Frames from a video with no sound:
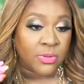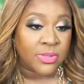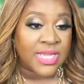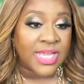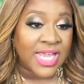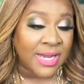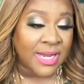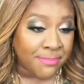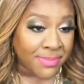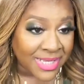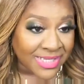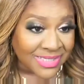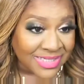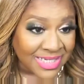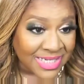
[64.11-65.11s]
in
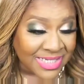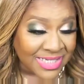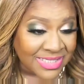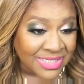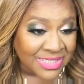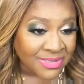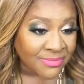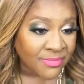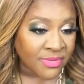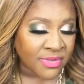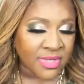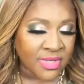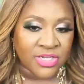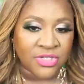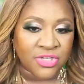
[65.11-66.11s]
business
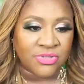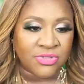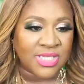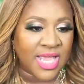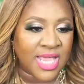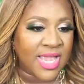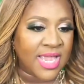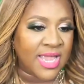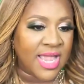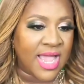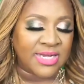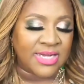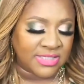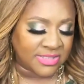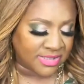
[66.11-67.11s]
and you say, I
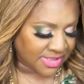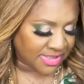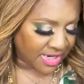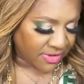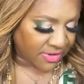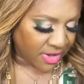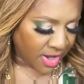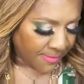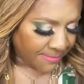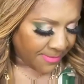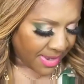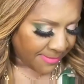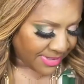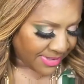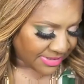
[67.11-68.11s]
need to scale up my
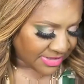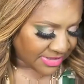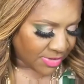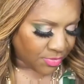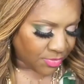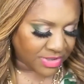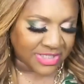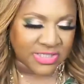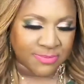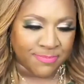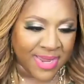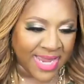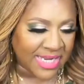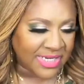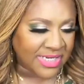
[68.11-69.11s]
business, I want to
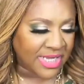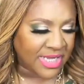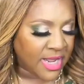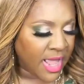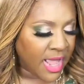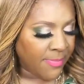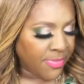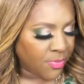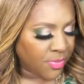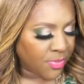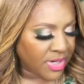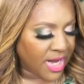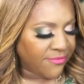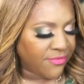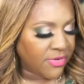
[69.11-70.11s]
expand it,
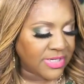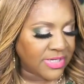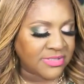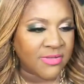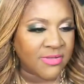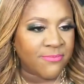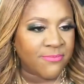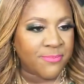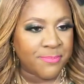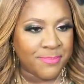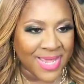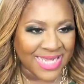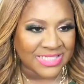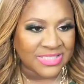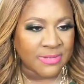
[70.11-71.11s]
whatever is the
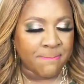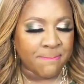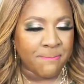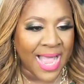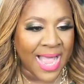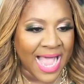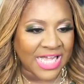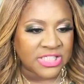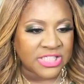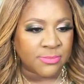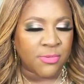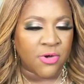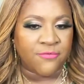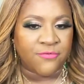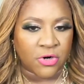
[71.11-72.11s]
best
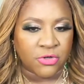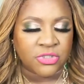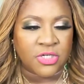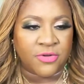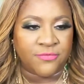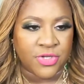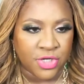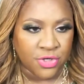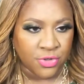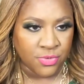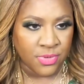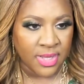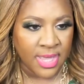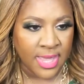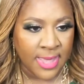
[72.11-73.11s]
possible version of you,
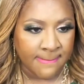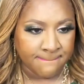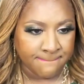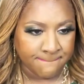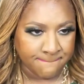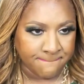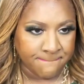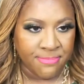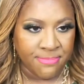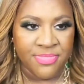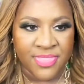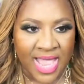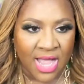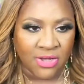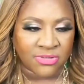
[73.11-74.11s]

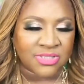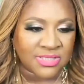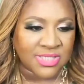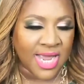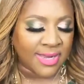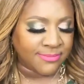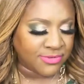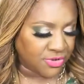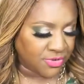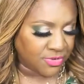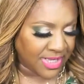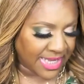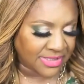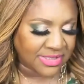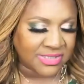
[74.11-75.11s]
now's the time to do
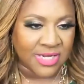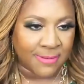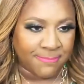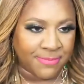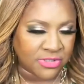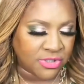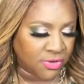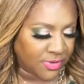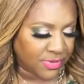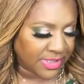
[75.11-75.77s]
that, to step into it.